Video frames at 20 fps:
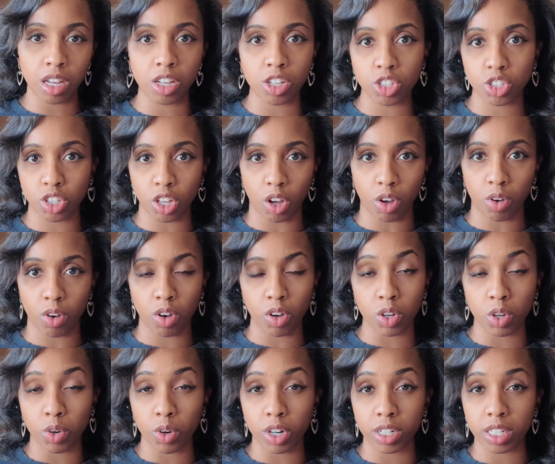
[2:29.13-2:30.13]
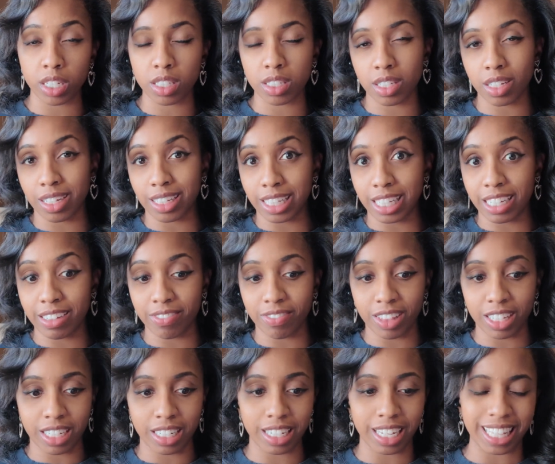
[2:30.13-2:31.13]
So, according to
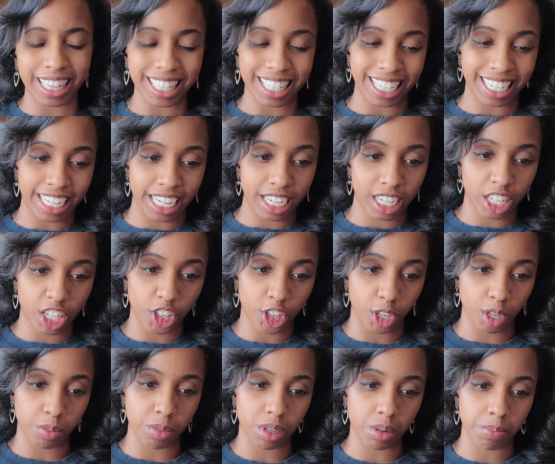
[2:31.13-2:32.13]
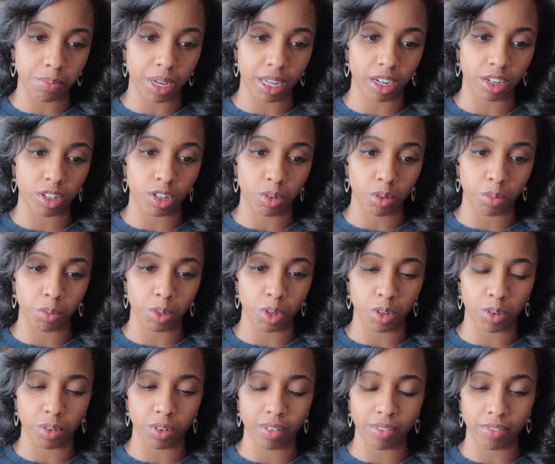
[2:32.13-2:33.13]
Cleveland Clinic, human
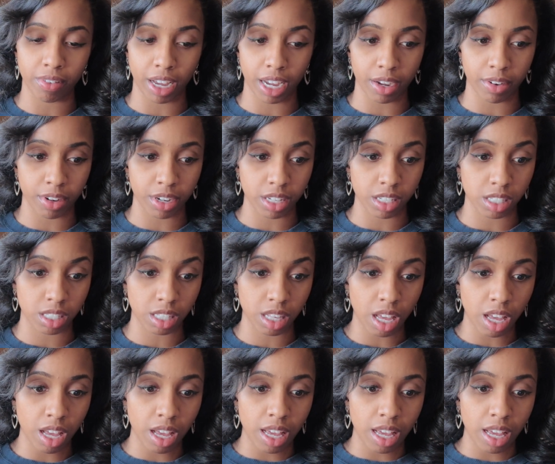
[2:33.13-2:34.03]
metapneumovirus